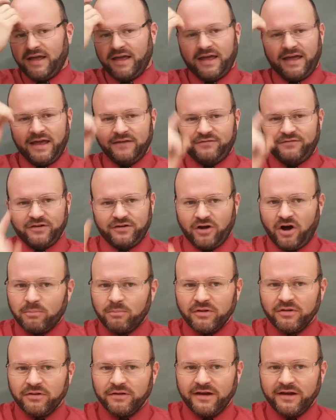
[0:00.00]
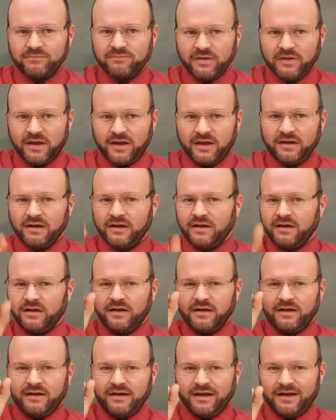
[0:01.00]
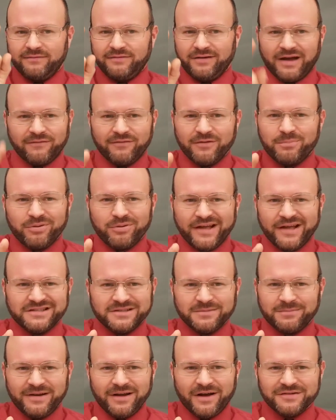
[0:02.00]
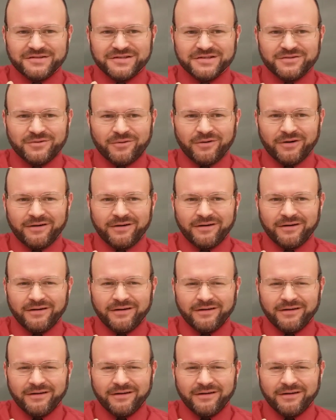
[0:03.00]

And if you don't believe me, have you ever played somebody else's horn?